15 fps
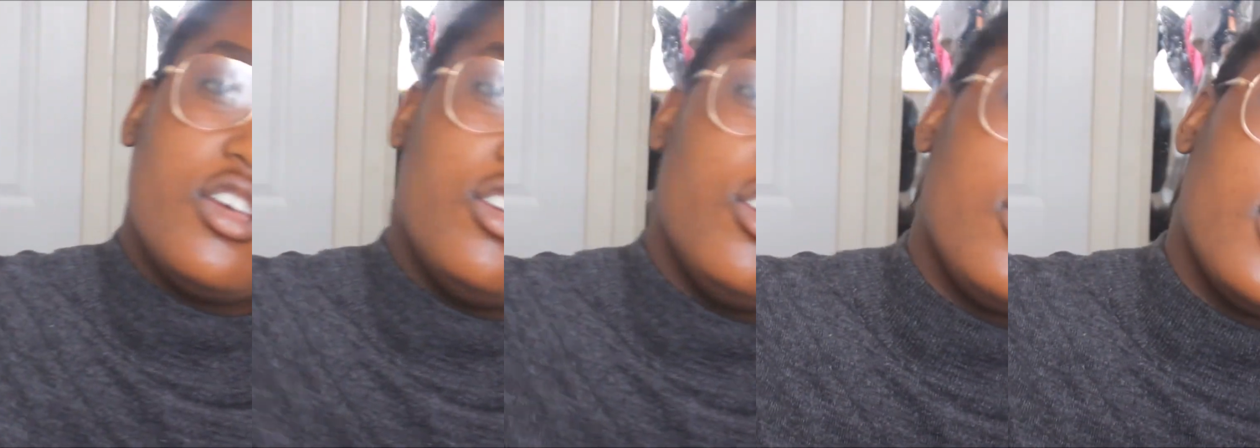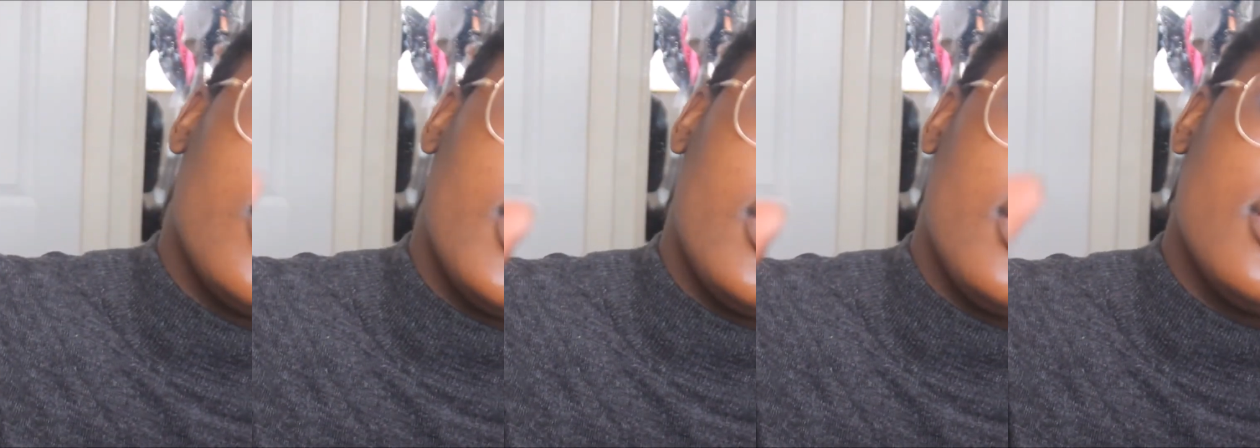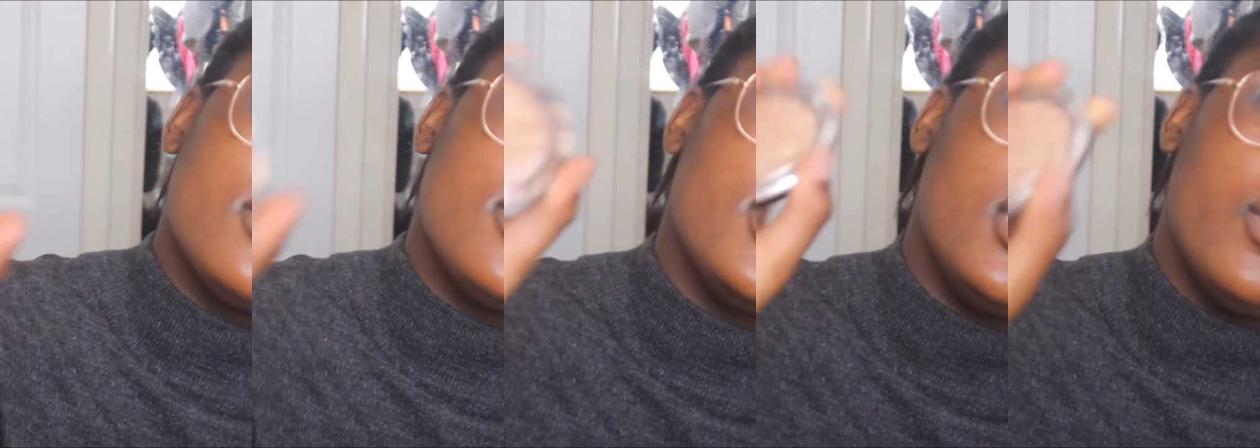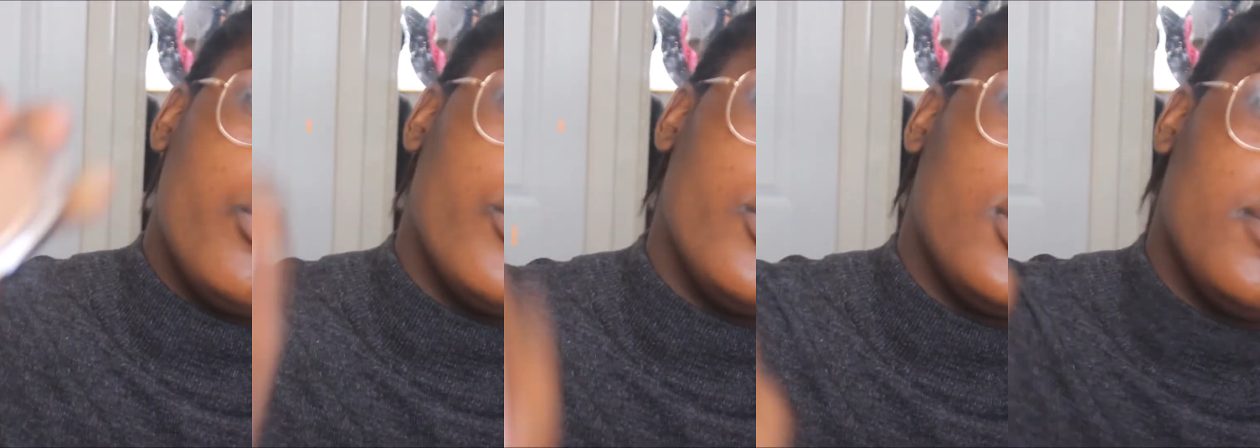You can like see the
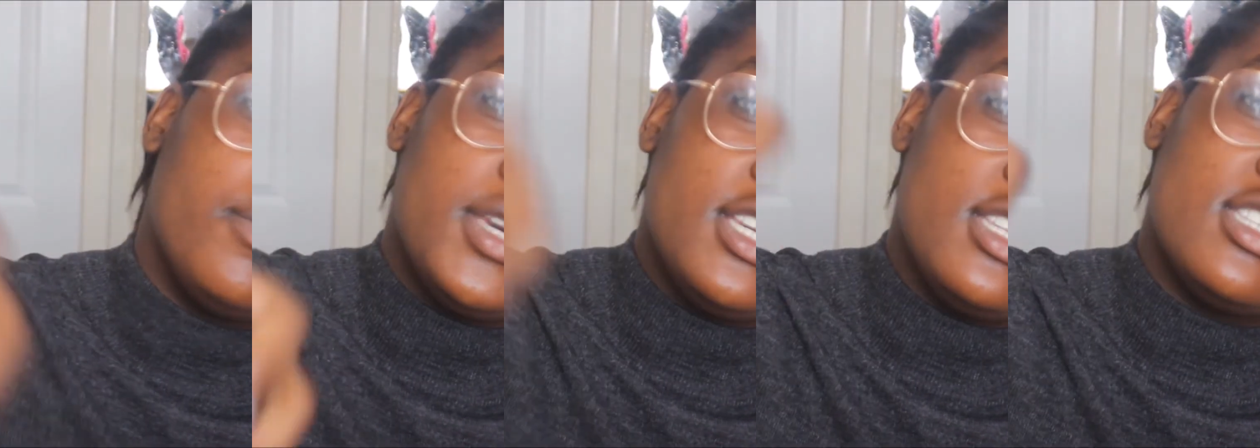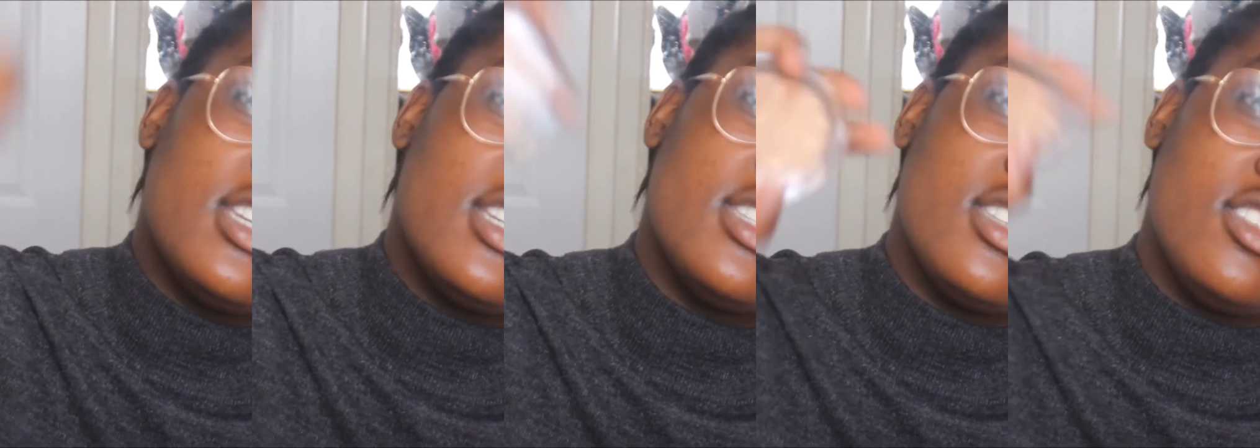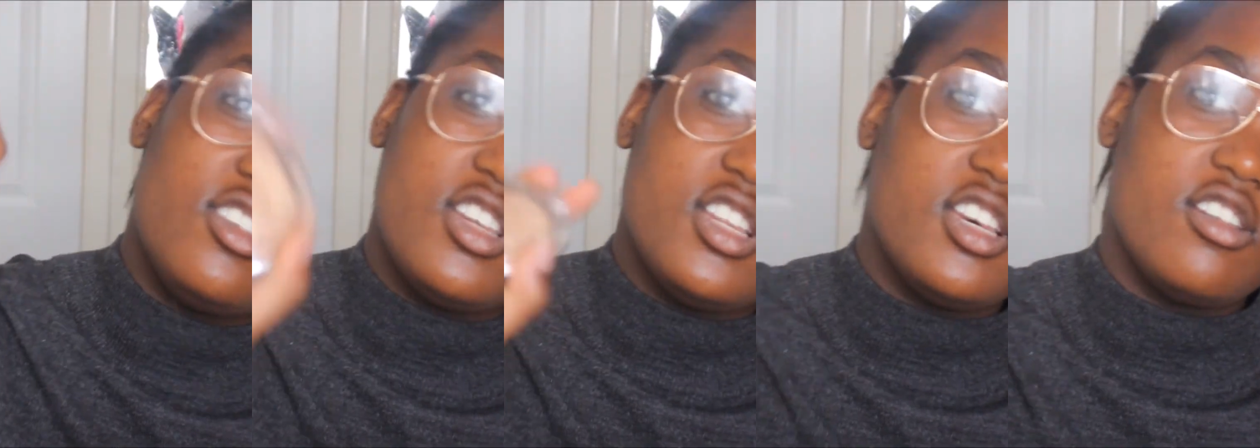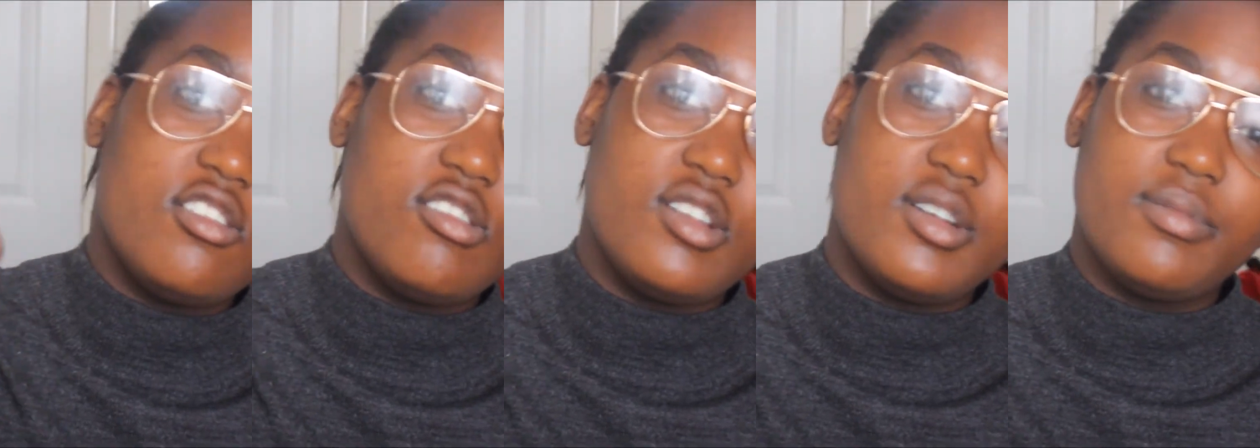broken pieces and you can
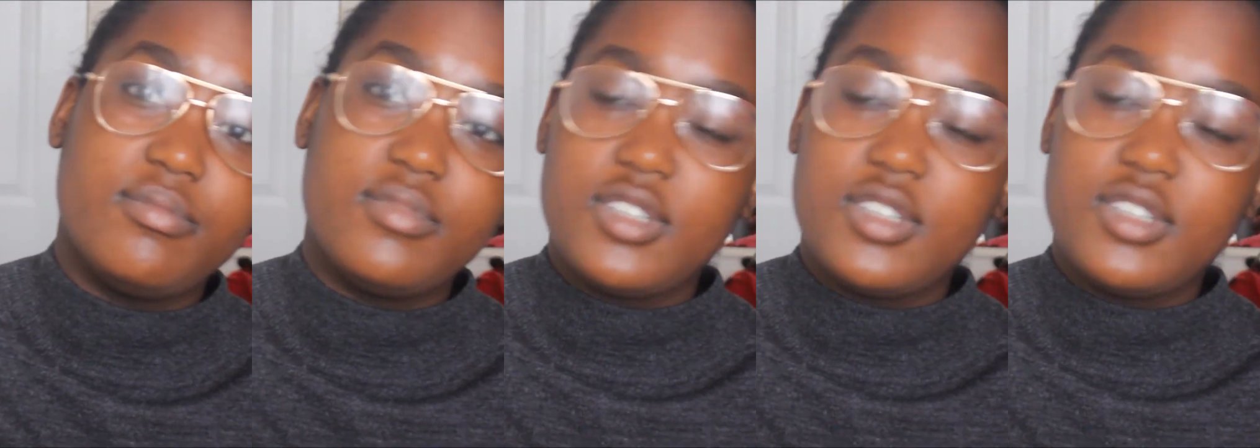hear it.